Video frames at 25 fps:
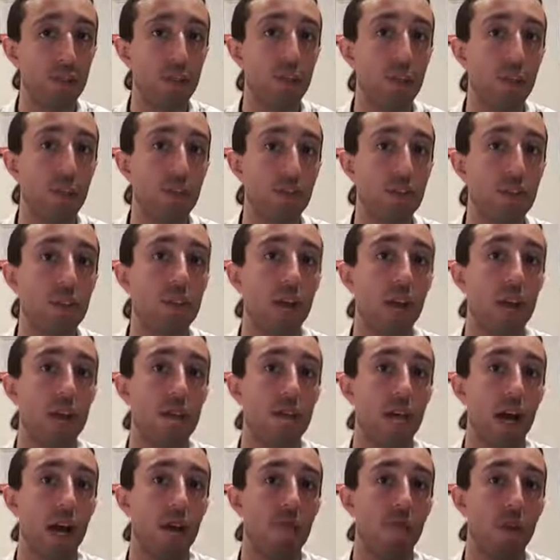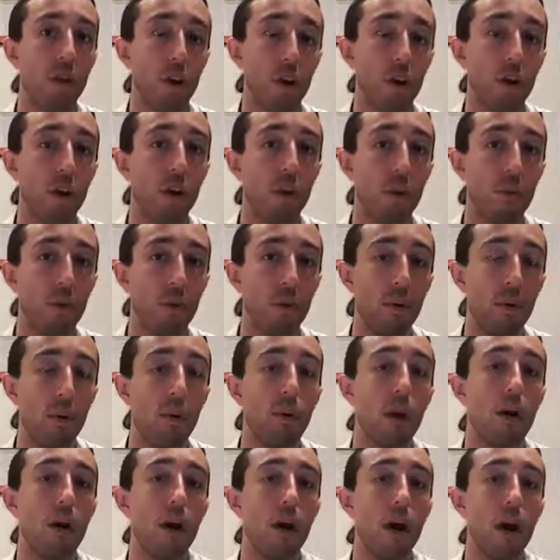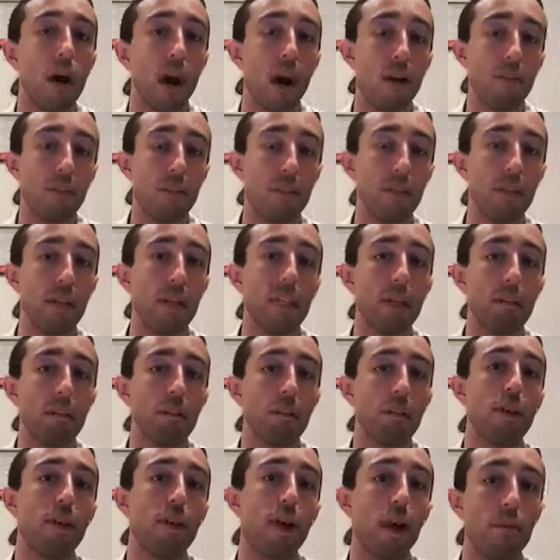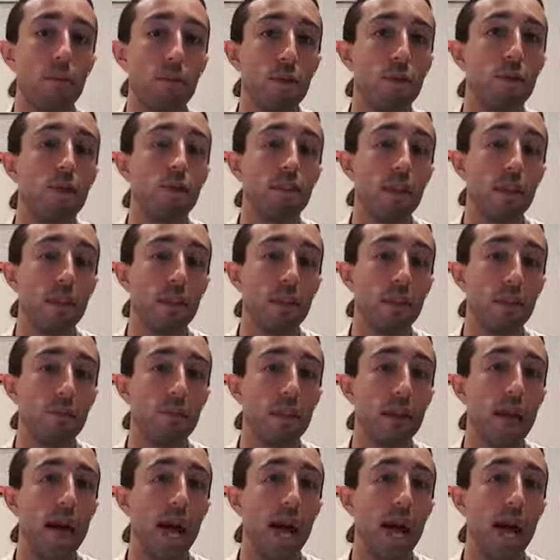we also start to have a lot more of a buildup of the immune system,